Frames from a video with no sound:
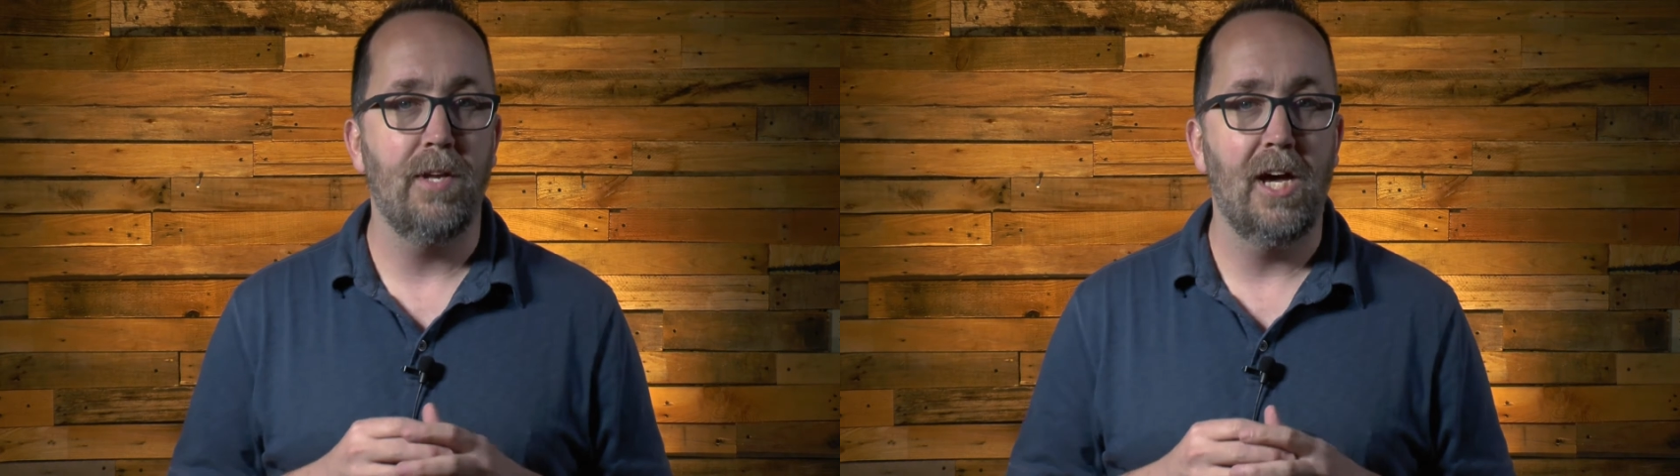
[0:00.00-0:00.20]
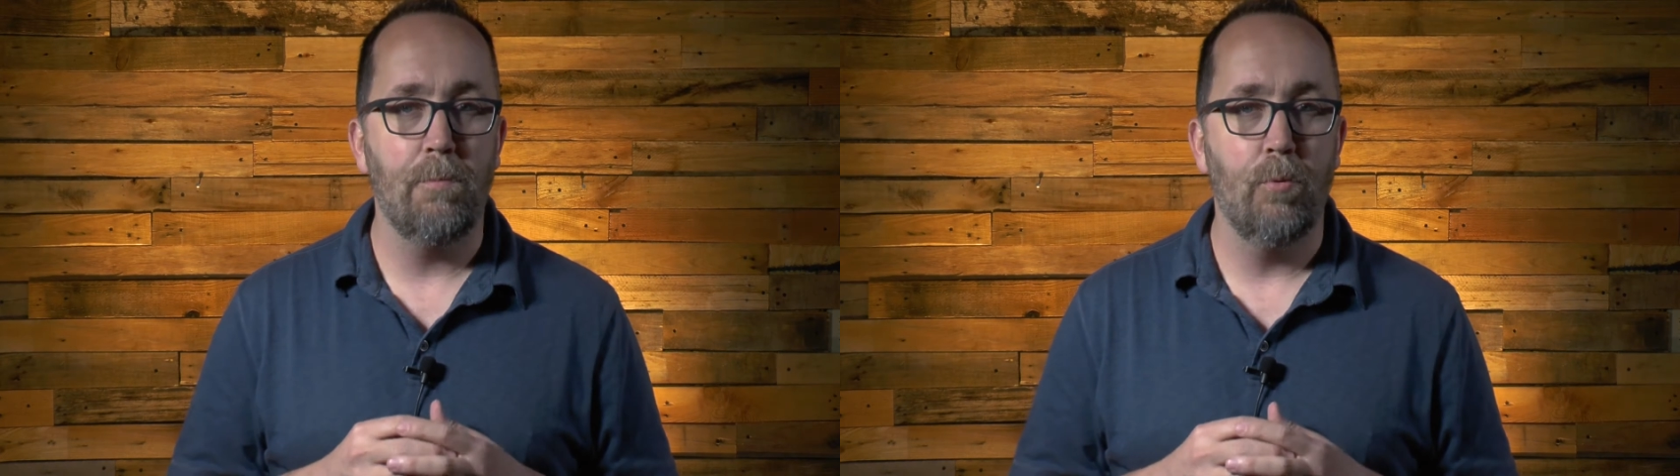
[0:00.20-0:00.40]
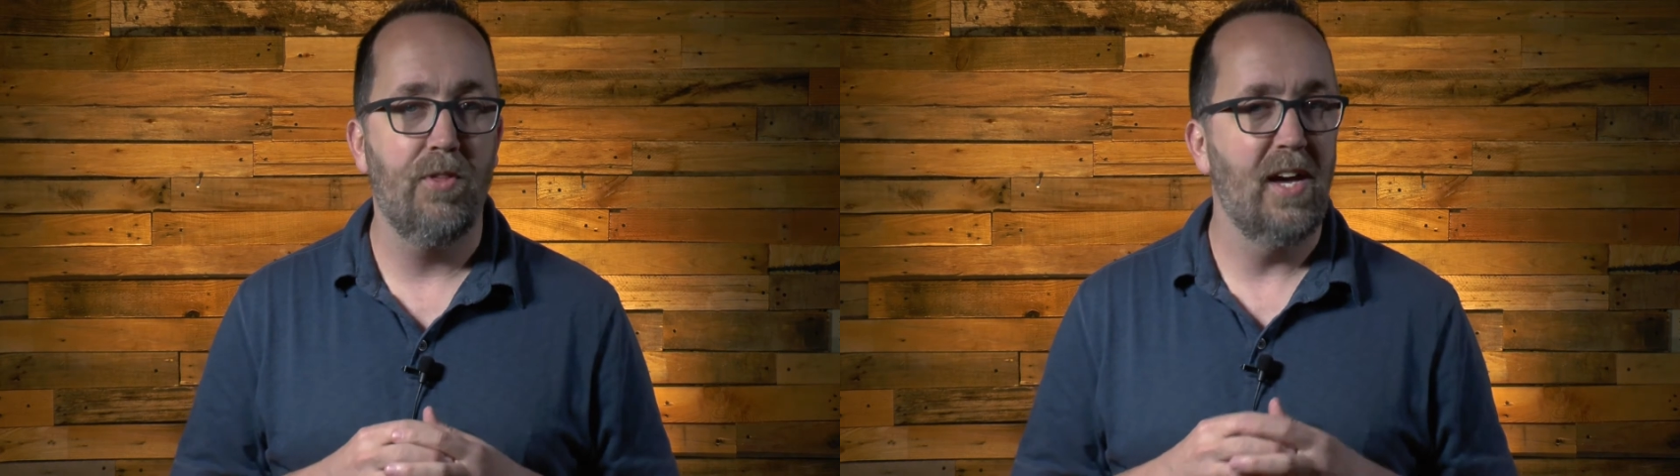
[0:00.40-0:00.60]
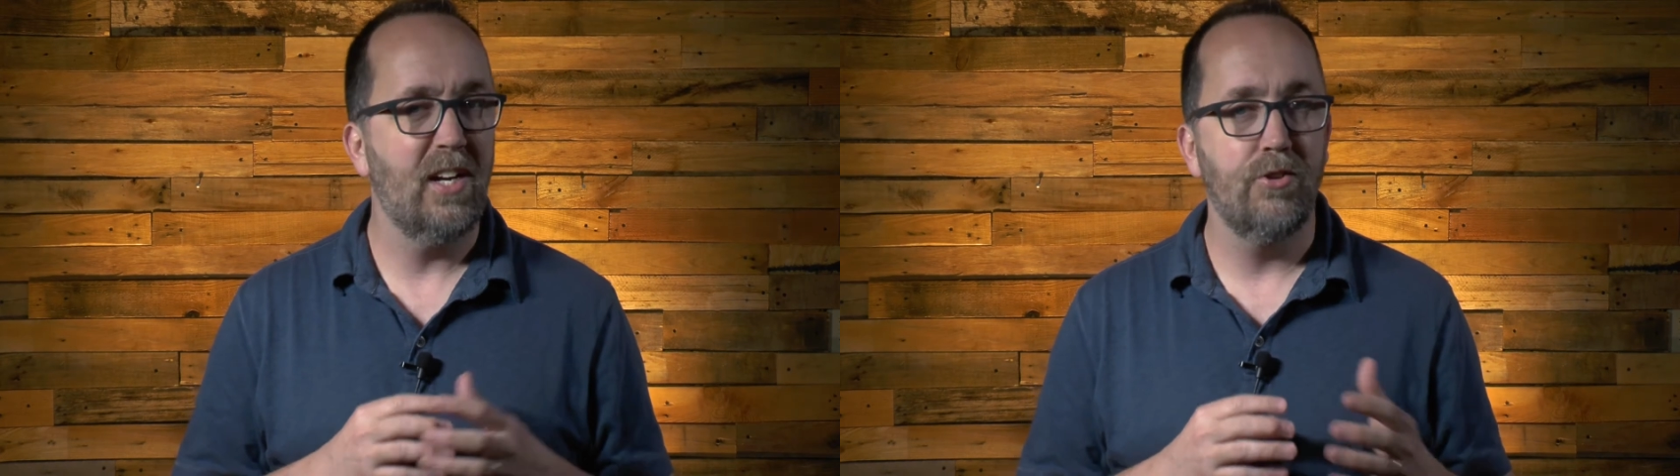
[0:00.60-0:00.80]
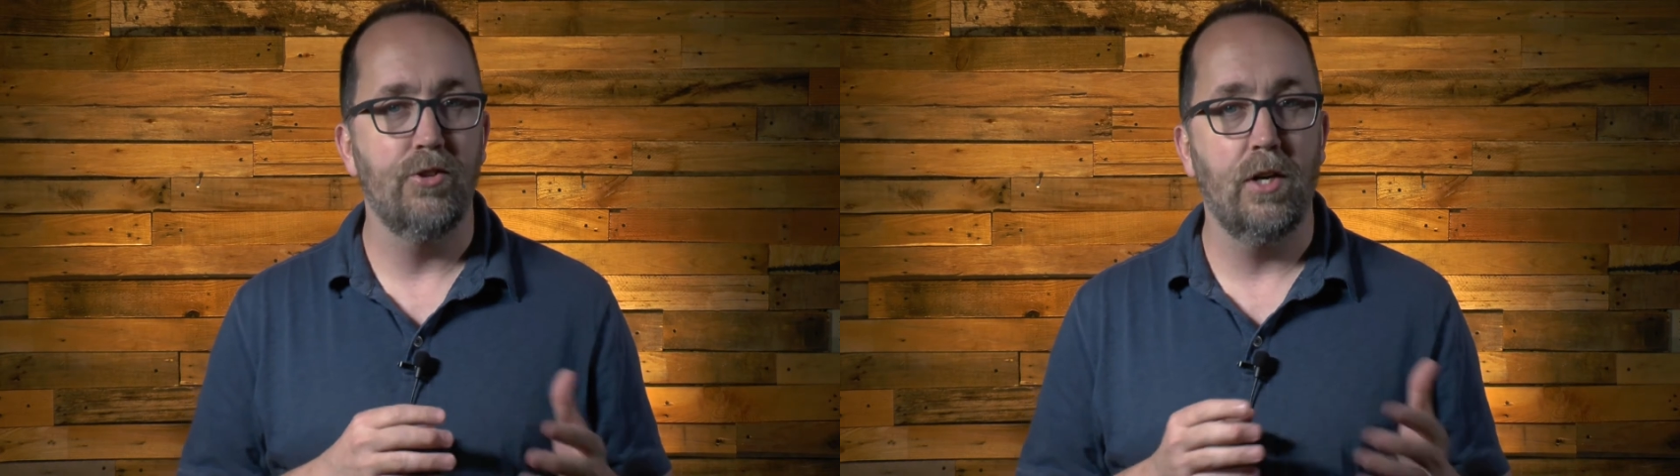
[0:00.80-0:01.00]
to help with the
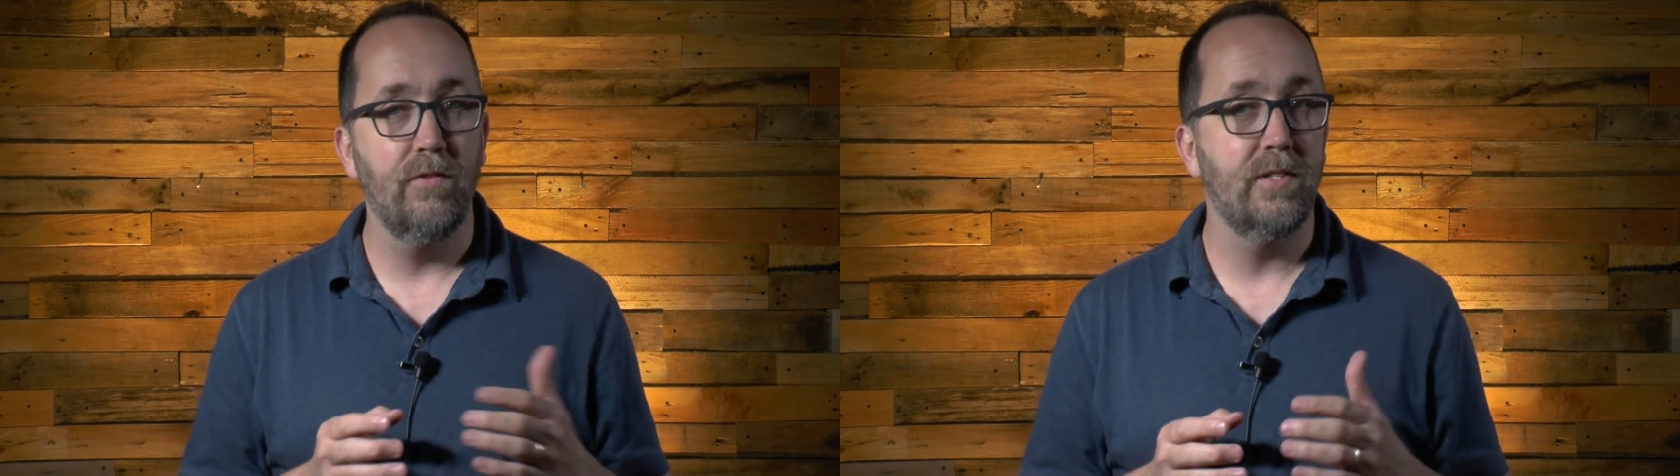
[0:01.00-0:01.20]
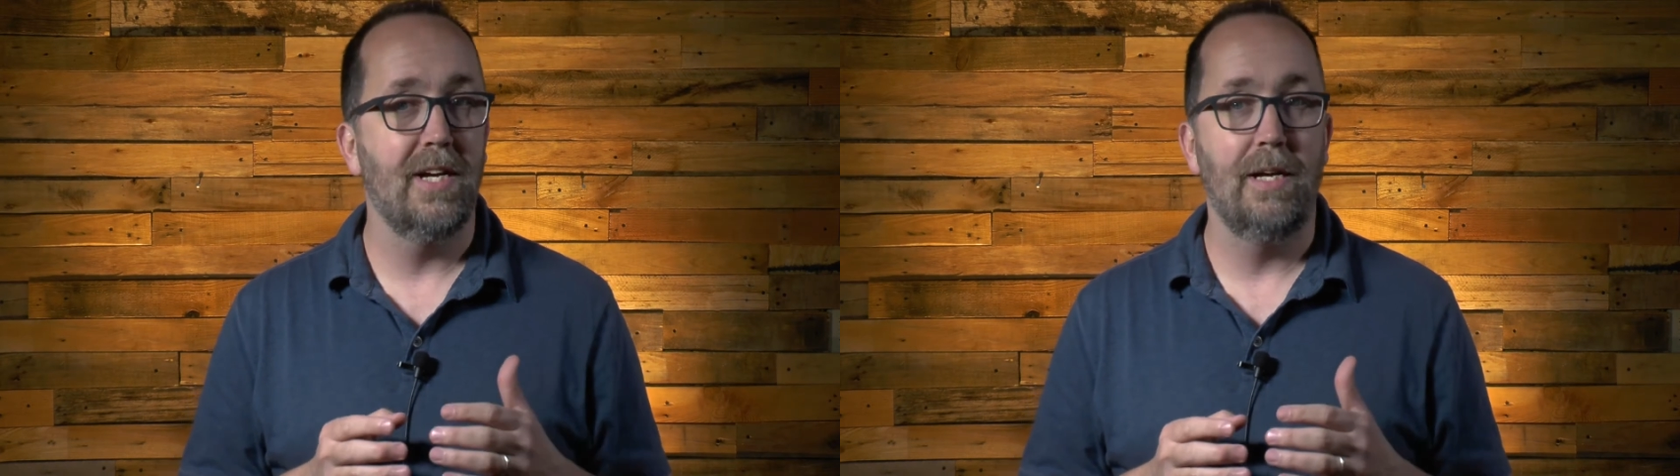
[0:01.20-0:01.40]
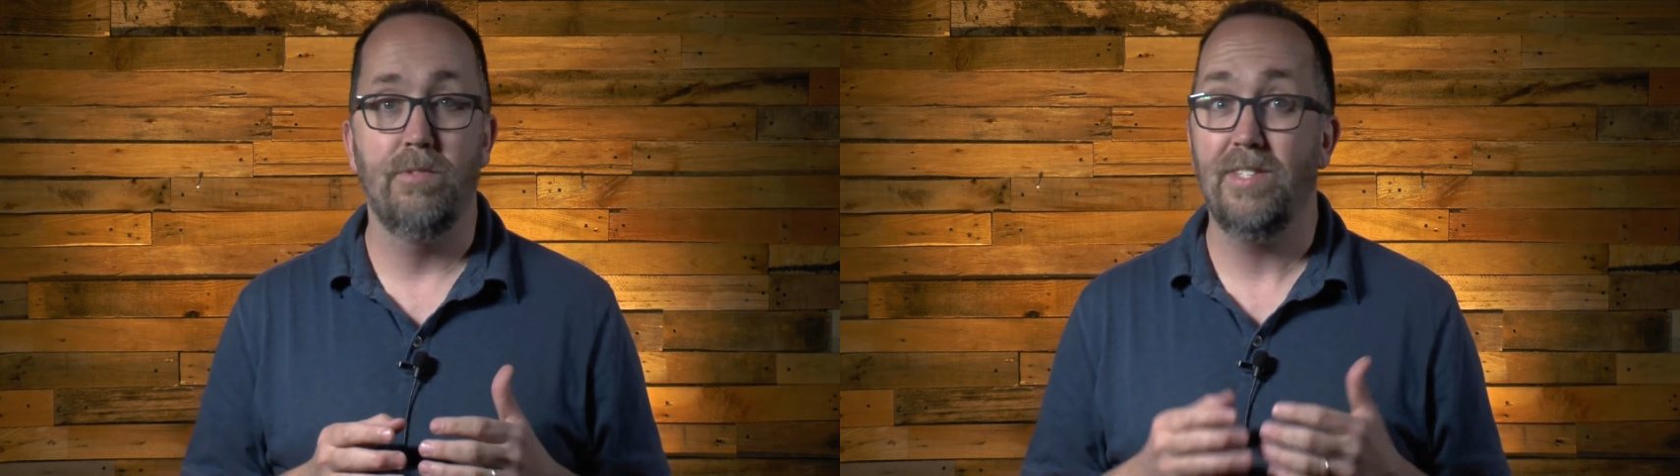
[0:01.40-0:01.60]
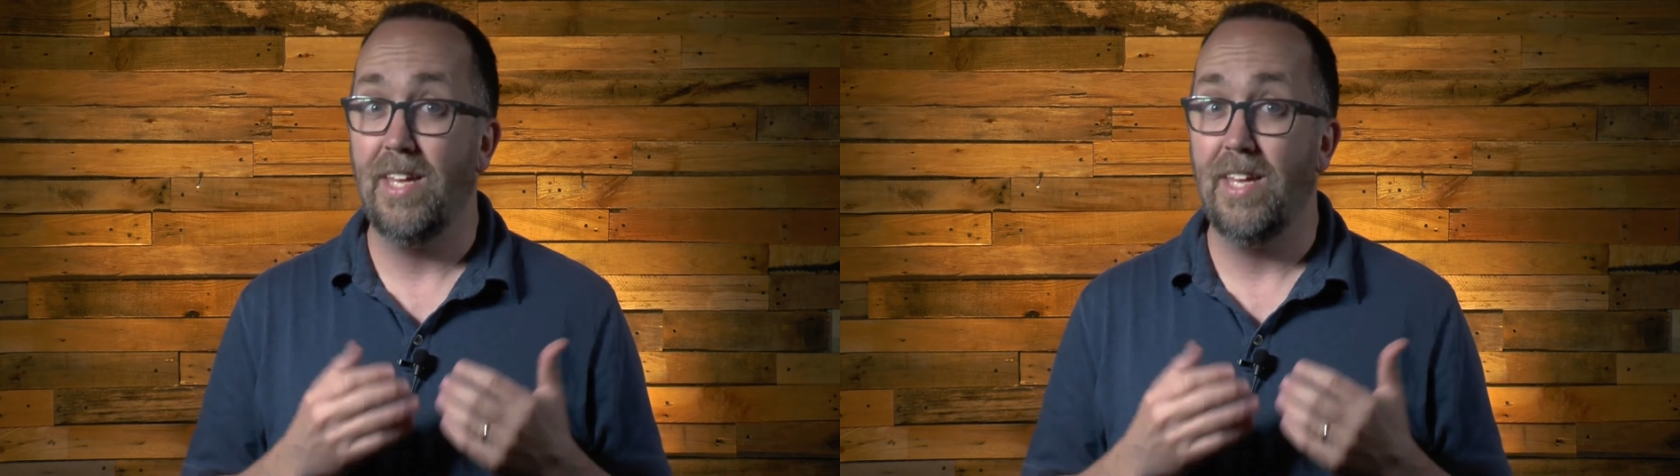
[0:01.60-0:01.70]
extra service times.